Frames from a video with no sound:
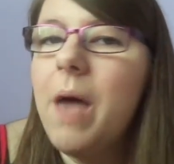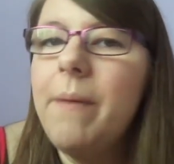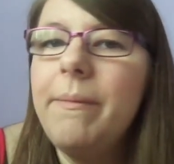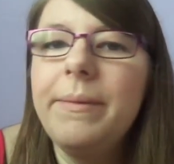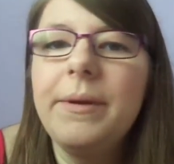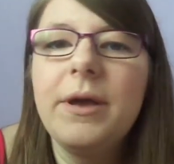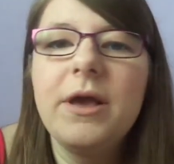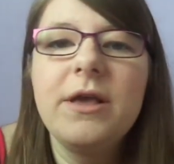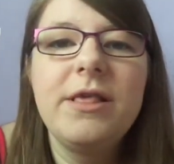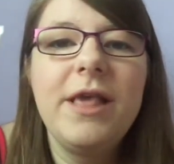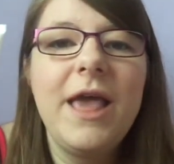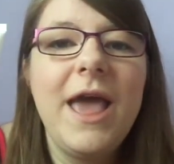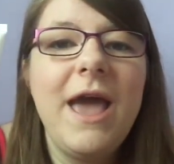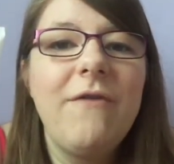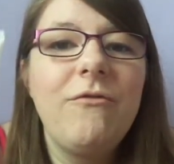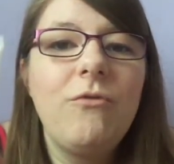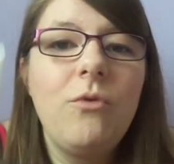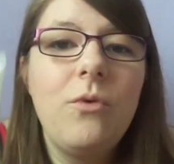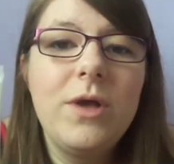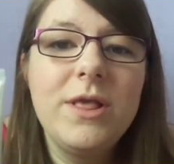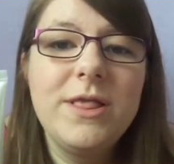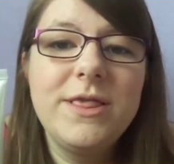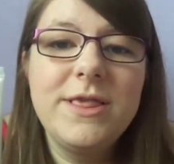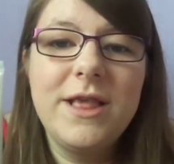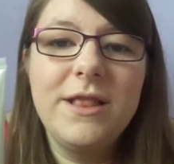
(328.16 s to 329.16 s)
Because I have
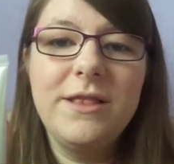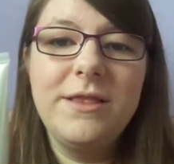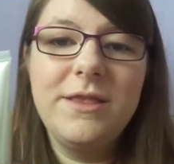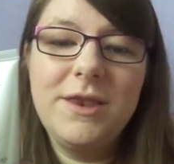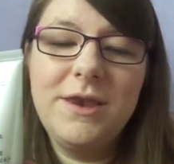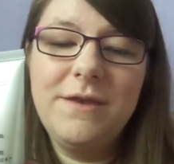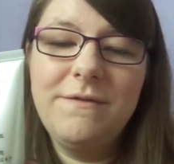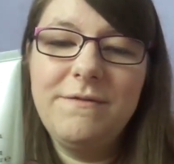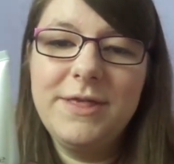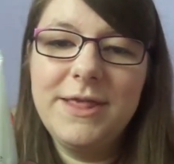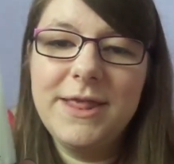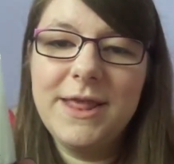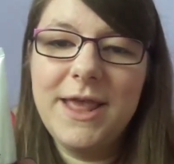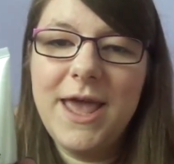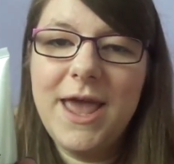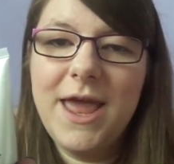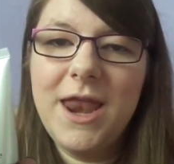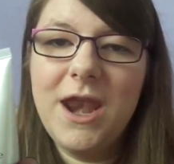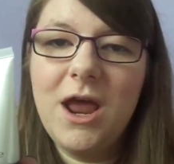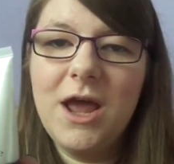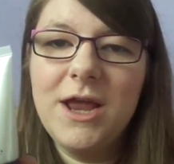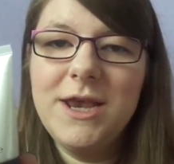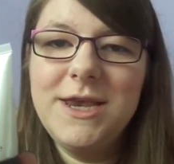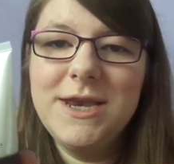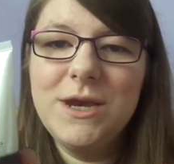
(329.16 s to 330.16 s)
quite sensitive
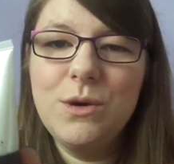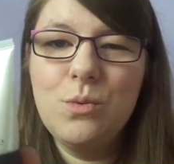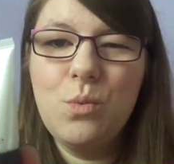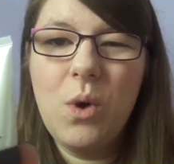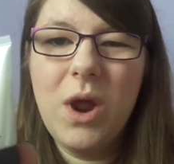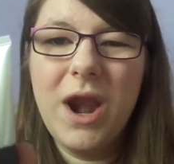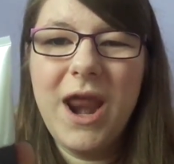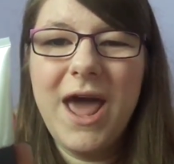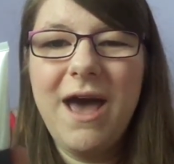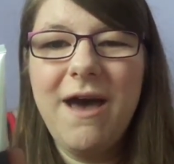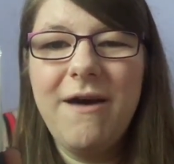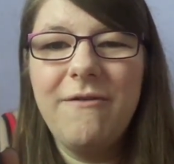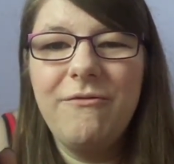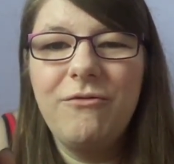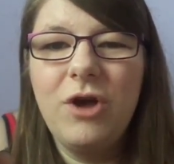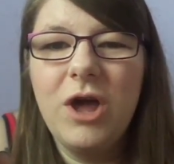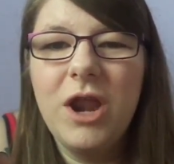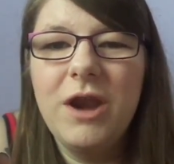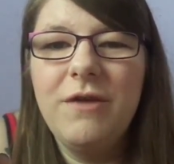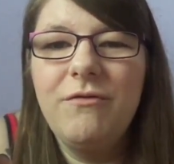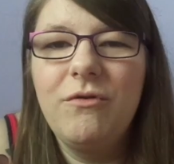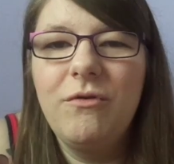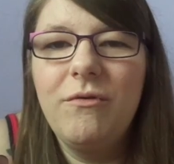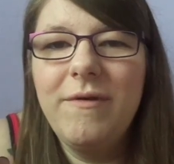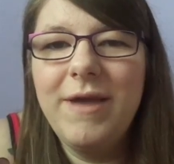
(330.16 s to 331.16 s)
skin, I didn't want to have
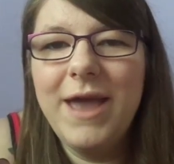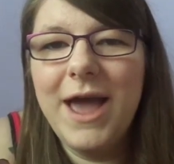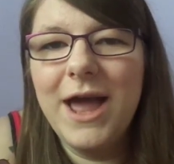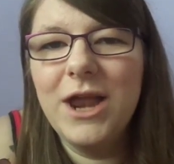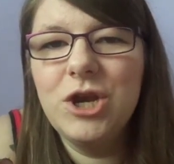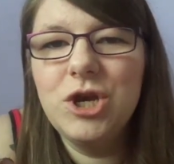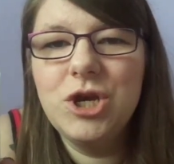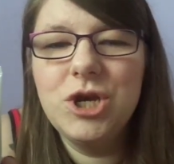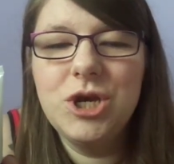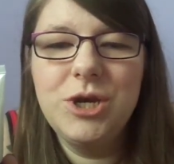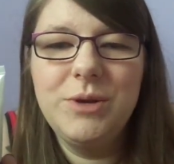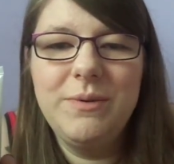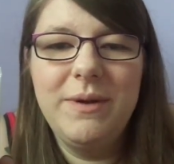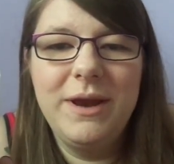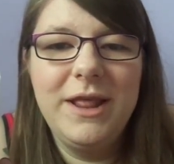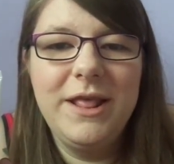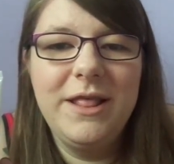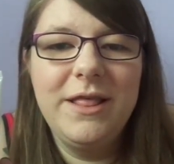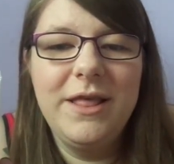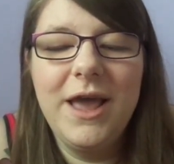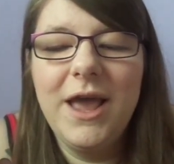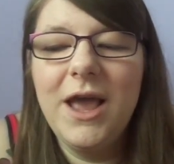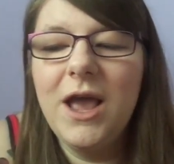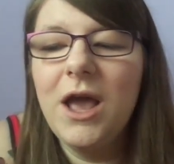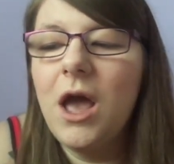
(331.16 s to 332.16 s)
kind of a reaction to
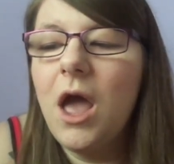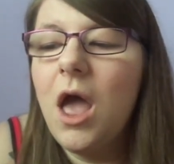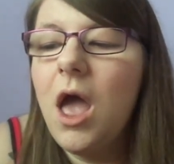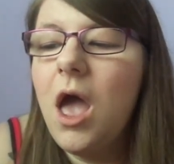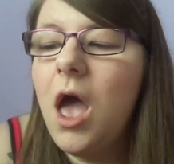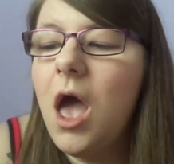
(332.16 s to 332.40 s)
anything.